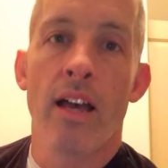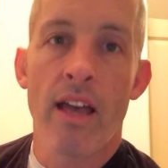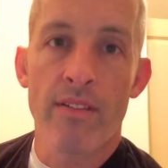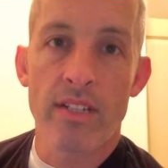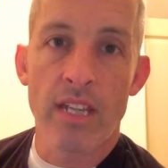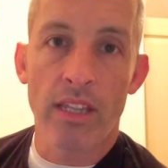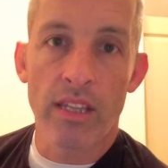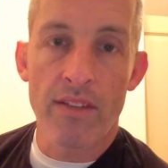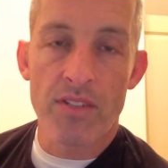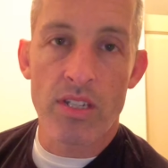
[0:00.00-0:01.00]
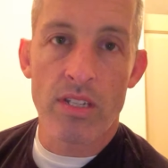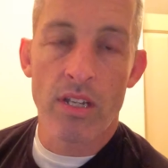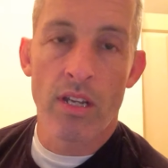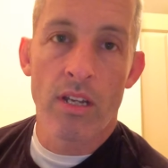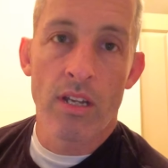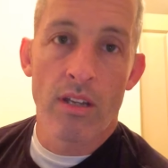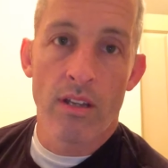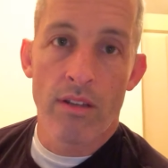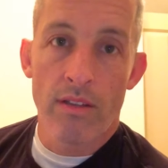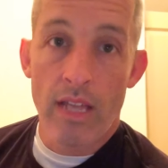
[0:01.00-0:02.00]
heavy deadlifts,
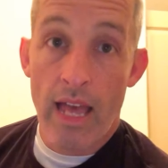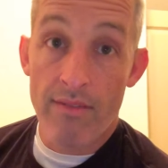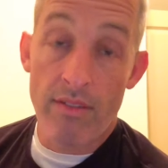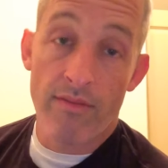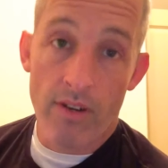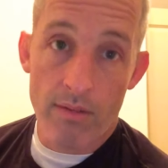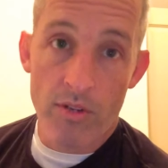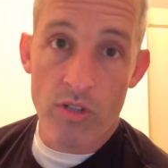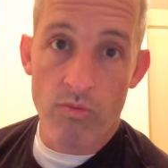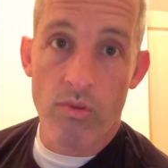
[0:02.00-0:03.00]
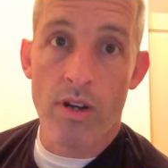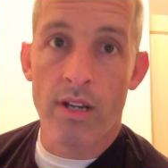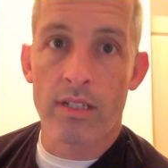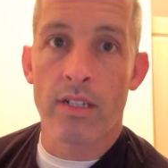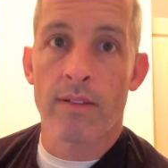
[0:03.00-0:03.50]
heavy farmer's walk,